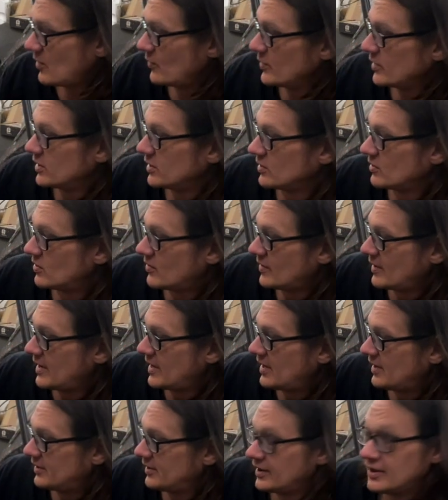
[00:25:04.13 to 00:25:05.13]
we can go
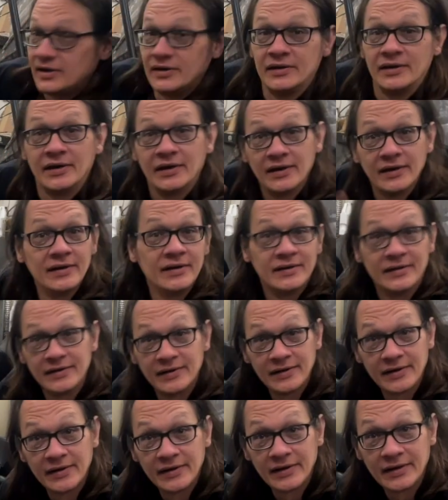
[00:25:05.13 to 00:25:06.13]
ahead and
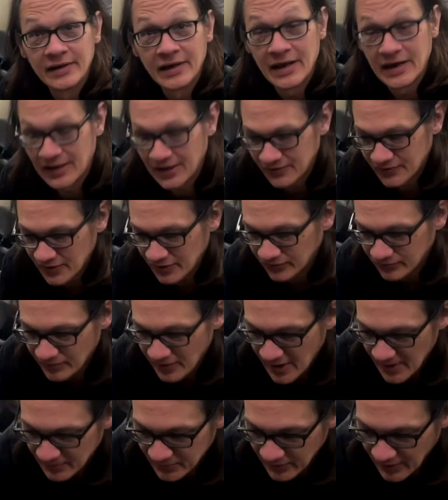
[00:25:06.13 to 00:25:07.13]
kind of get things
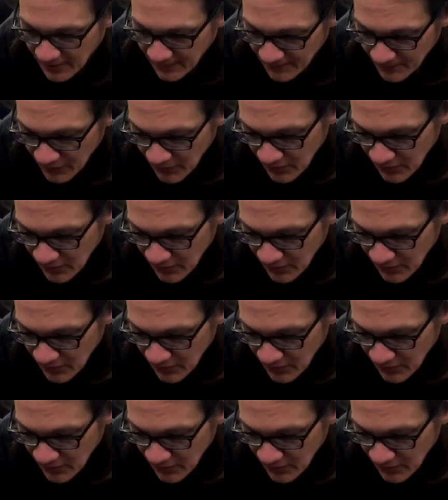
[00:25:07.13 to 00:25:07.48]
wrapped up.